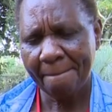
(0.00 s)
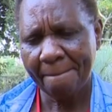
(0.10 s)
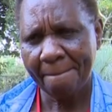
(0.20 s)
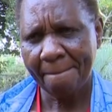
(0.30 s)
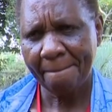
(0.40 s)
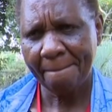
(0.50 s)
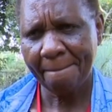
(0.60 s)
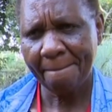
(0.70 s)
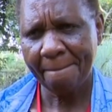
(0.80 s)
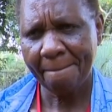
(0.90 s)

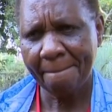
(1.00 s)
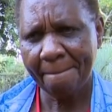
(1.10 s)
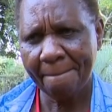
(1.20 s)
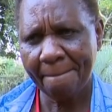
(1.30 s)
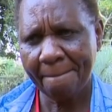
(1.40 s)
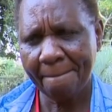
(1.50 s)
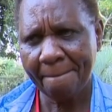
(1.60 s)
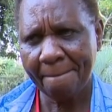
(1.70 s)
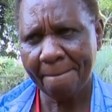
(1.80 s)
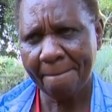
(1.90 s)

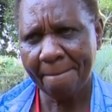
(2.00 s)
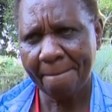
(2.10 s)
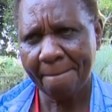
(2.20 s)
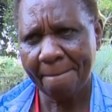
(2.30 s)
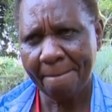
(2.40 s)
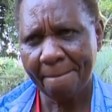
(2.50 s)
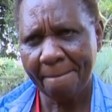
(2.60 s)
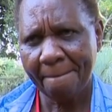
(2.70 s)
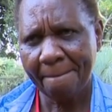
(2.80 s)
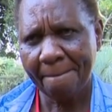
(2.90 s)

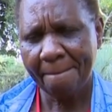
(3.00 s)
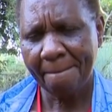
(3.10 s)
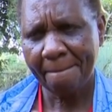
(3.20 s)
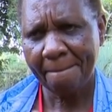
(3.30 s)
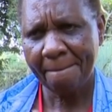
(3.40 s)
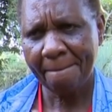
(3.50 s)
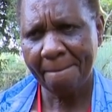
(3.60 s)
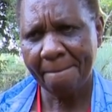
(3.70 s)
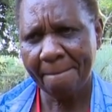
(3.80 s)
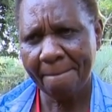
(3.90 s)

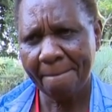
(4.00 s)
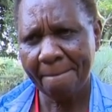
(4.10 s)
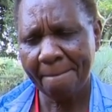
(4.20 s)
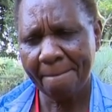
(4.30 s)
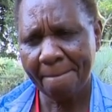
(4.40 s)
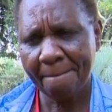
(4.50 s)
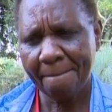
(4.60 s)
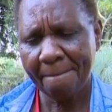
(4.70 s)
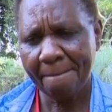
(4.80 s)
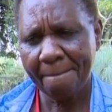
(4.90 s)
[no speech]